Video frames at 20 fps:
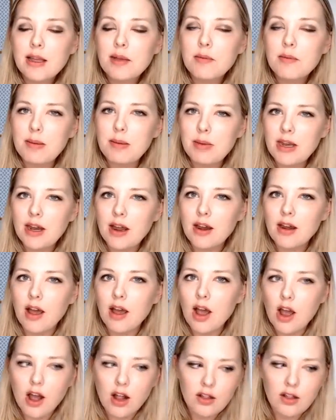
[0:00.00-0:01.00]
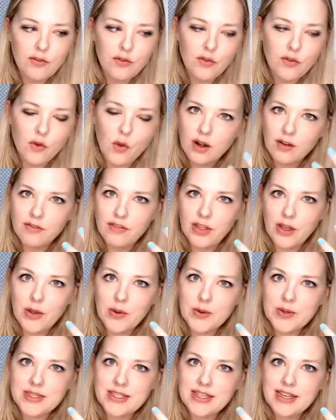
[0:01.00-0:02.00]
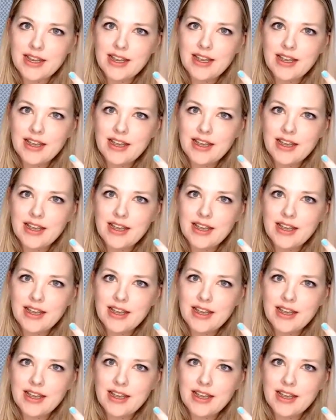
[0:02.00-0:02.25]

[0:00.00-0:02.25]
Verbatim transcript: Maybe not all four of those